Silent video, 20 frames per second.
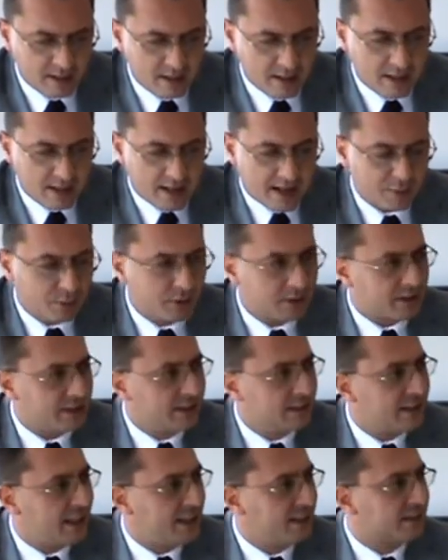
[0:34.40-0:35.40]
I will
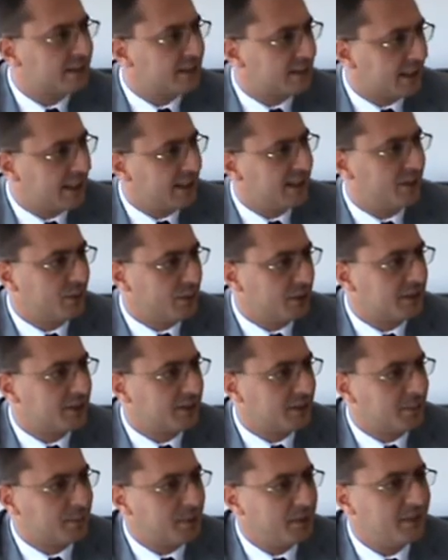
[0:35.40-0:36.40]
contend, together
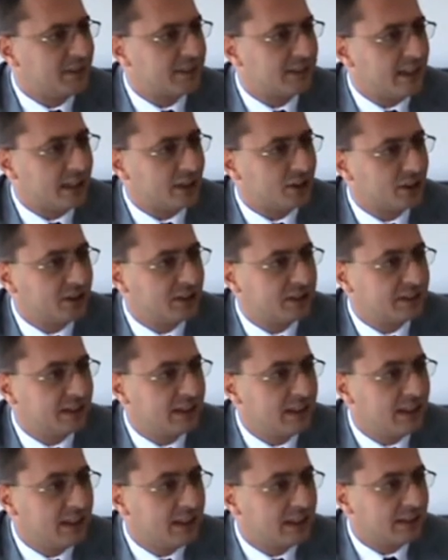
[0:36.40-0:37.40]
with the previous lectures,
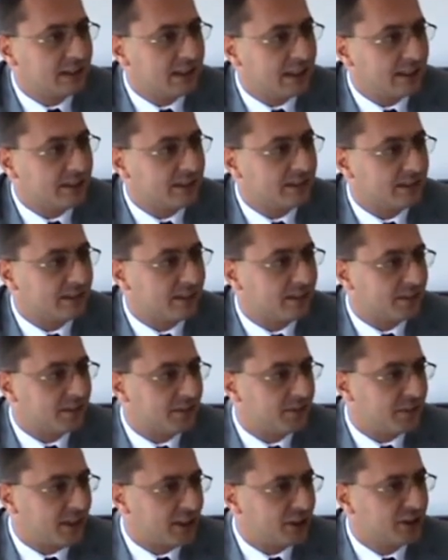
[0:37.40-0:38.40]
that uh,
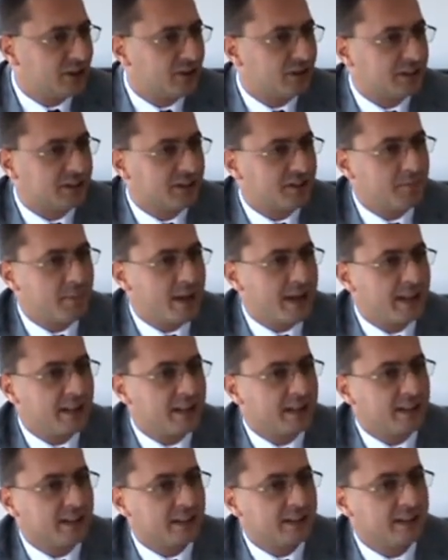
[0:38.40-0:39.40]
the fractional reserve
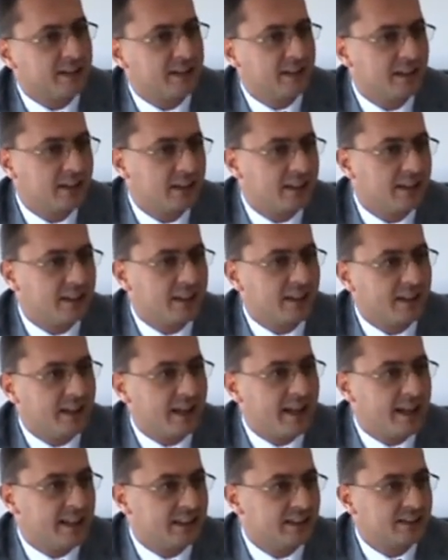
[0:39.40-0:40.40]
banking
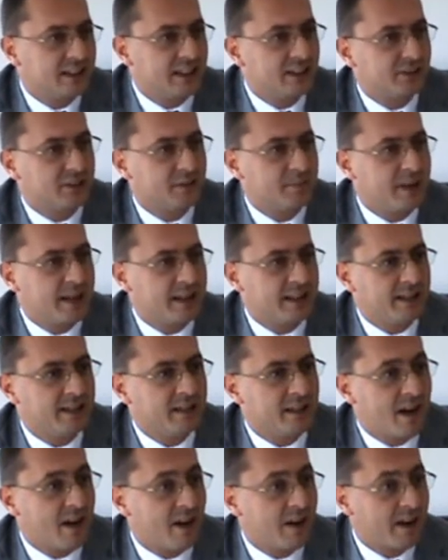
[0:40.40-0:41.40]
uh, and central
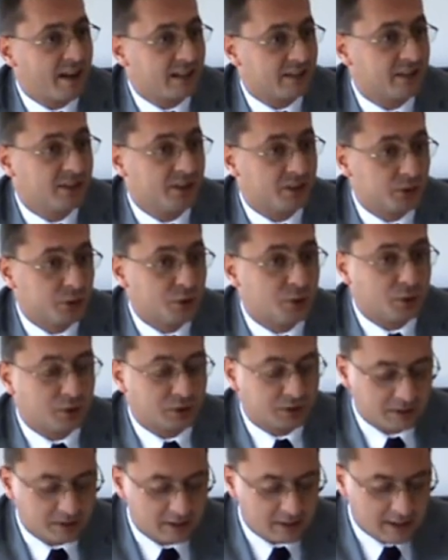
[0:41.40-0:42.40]
banking are at the
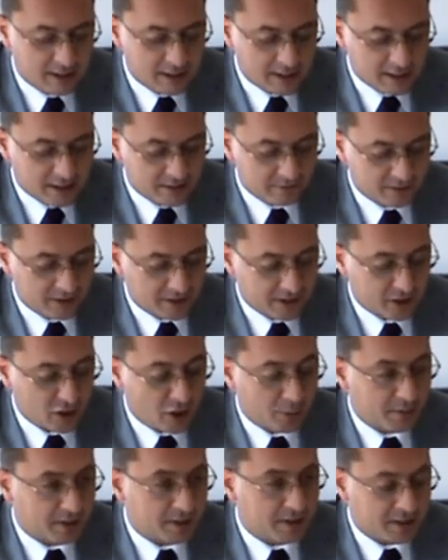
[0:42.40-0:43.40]
root of the
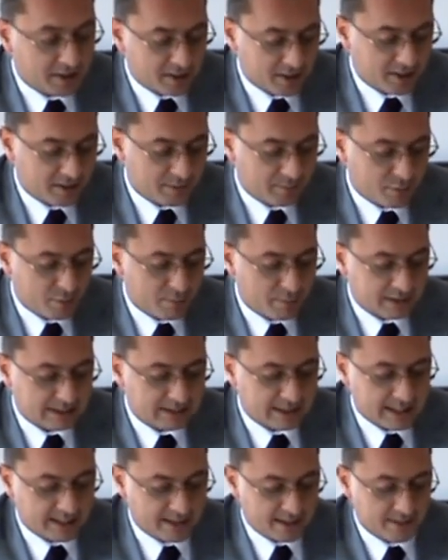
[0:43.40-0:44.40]
economic uh, boom
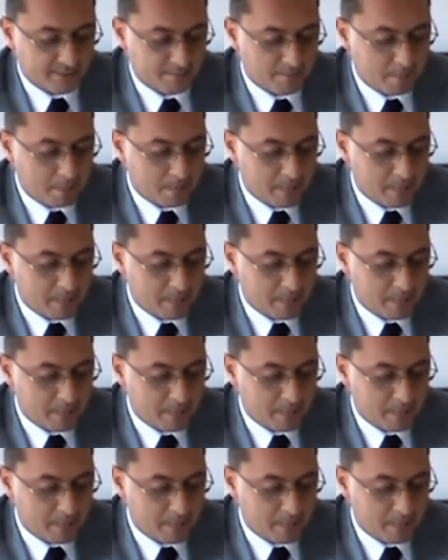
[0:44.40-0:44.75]
bust cycle.